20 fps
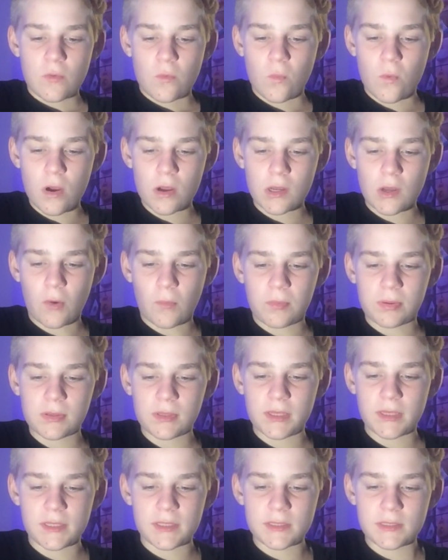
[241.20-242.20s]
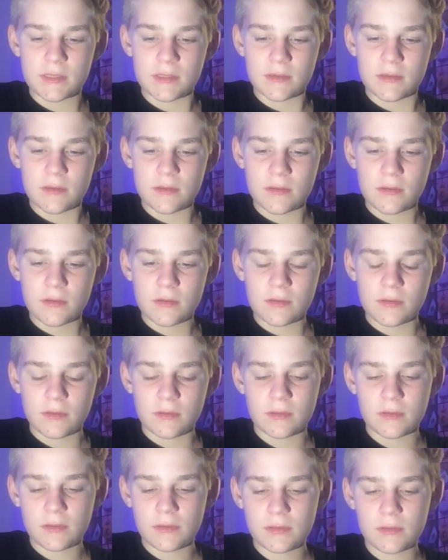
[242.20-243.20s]
Walk out, please.
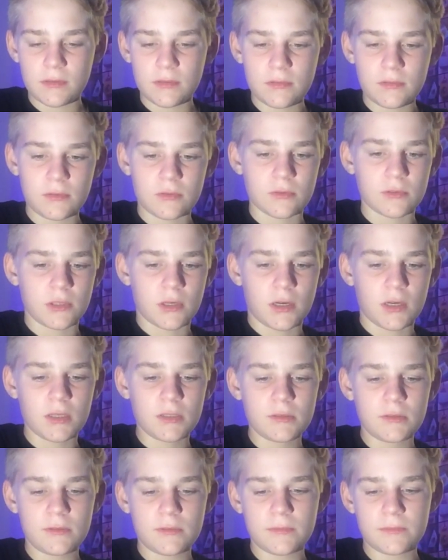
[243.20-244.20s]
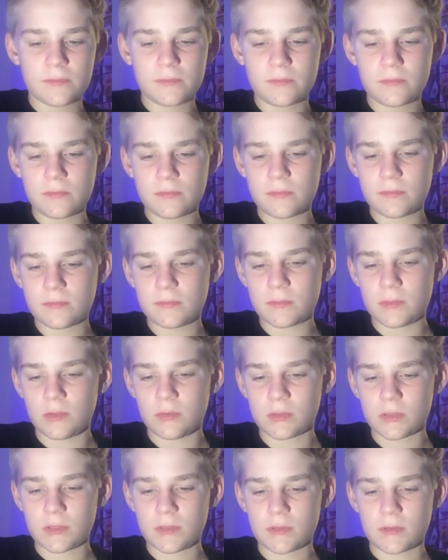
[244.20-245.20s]
Or not.
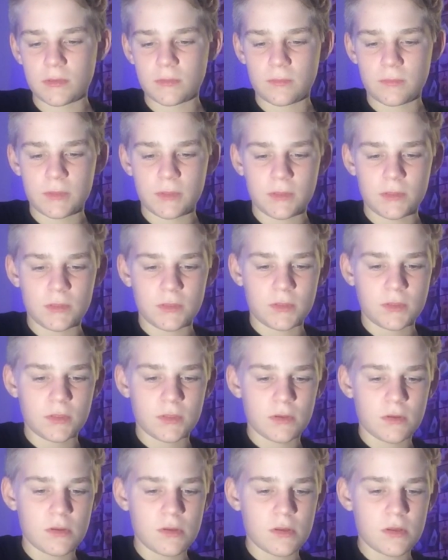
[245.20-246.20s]
Who's it gonna be?